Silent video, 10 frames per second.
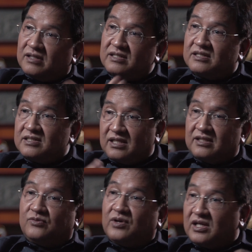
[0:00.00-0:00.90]
countries
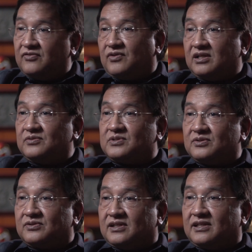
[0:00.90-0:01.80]
that quickly followed
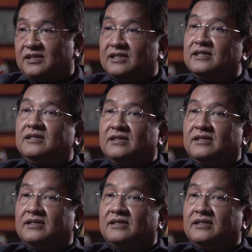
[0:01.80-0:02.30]
suit in